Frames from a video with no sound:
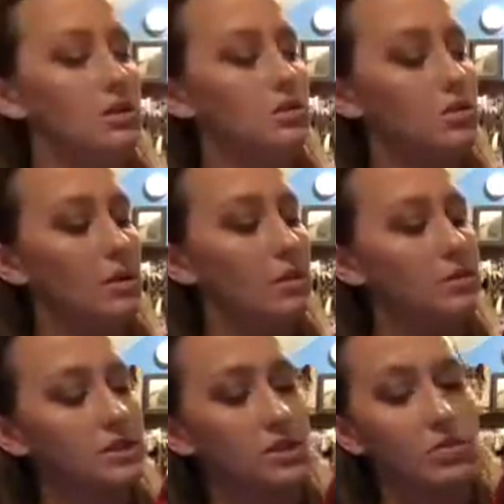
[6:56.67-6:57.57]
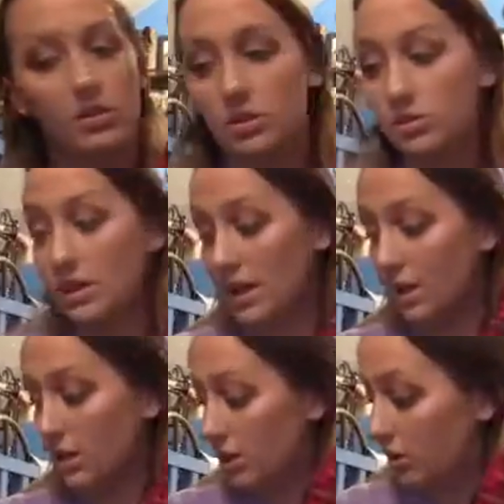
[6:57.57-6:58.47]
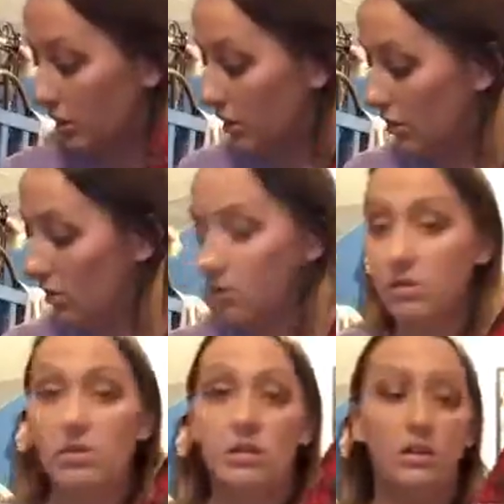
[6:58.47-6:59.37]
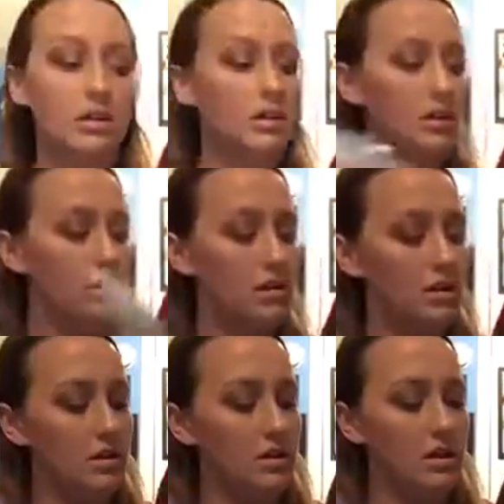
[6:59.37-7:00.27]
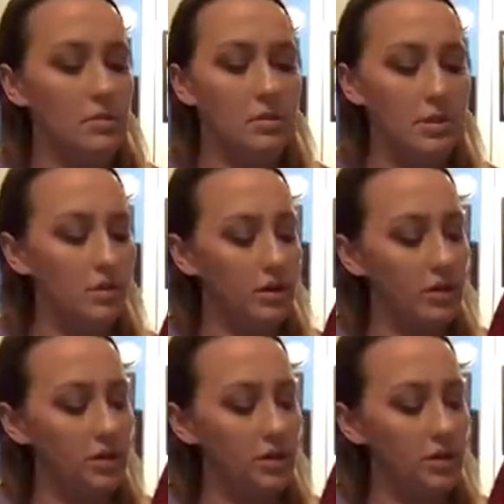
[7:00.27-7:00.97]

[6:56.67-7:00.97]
So I'm just going to take the glue. I'm going to be pretty